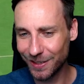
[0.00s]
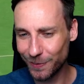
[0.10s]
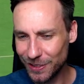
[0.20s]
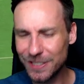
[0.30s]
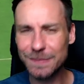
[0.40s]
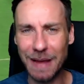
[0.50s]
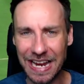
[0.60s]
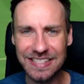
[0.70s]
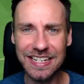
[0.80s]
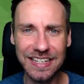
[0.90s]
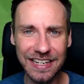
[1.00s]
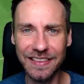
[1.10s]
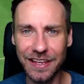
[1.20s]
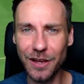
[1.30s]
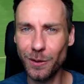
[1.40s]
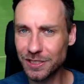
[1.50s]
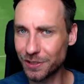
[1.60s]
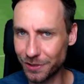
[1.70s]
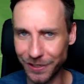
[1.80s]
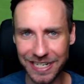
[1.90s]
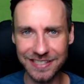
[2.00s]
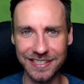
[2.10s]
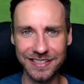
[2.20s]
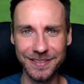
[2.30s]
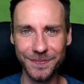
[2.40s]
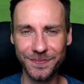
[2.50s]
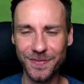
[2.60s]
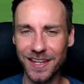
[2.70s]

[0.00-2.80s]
which is basically the old trade system,